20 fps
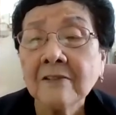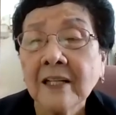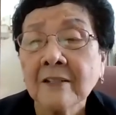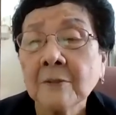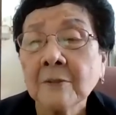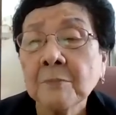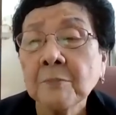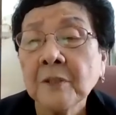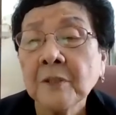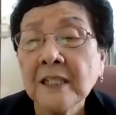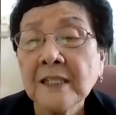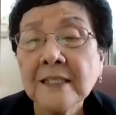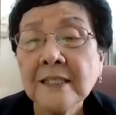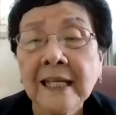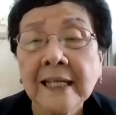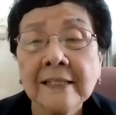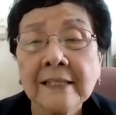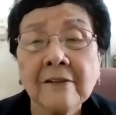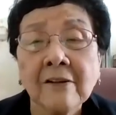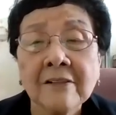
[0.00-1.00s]
I will put in
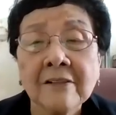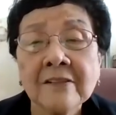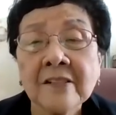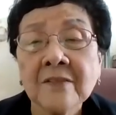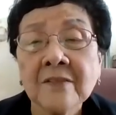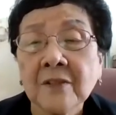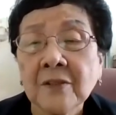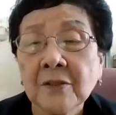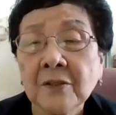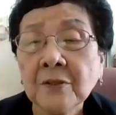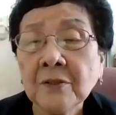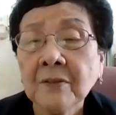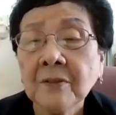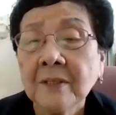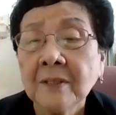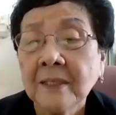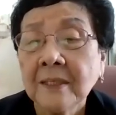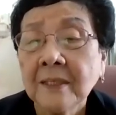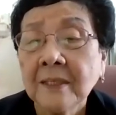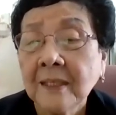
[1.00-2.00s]
$10 for you.
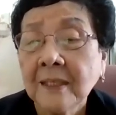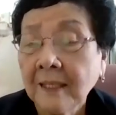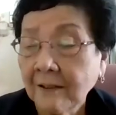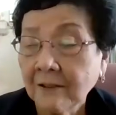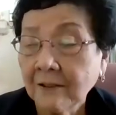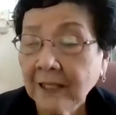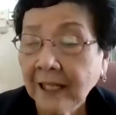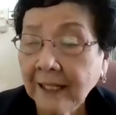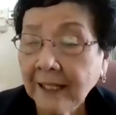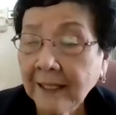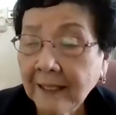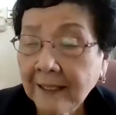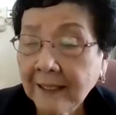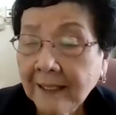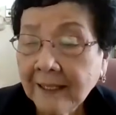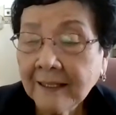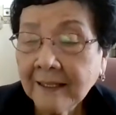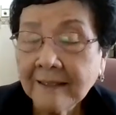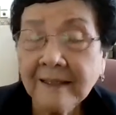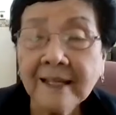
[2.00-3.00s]
Okay,
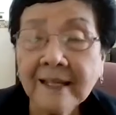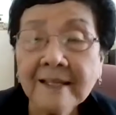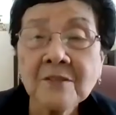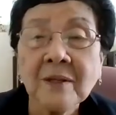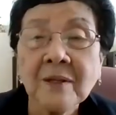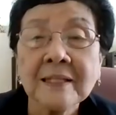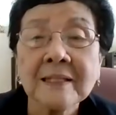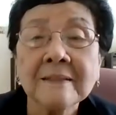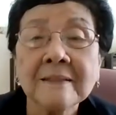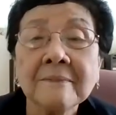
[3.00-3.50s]
next one.